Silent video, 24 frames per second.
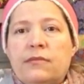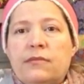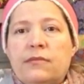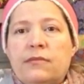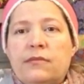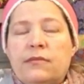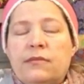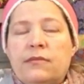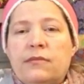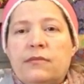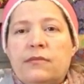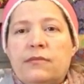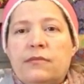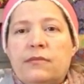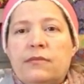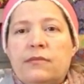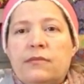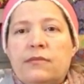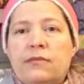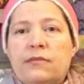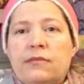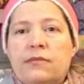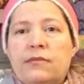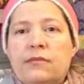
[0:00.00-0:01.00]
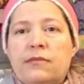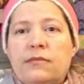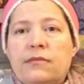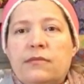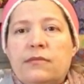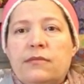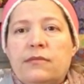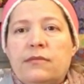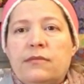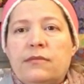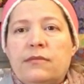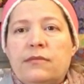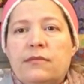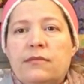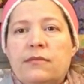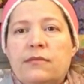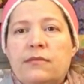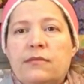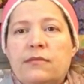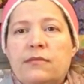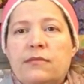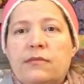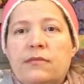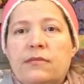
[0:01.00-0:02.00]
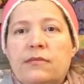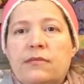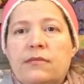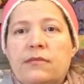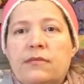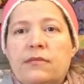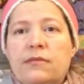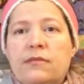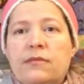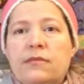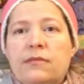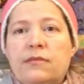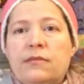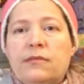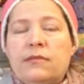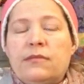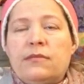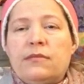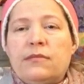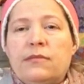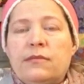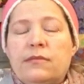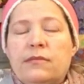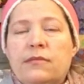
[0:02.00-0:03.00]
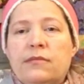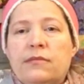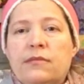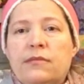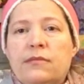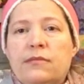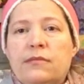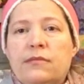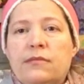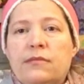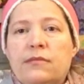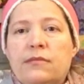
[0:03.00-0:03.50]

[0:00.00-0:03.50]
The person shown says nothing.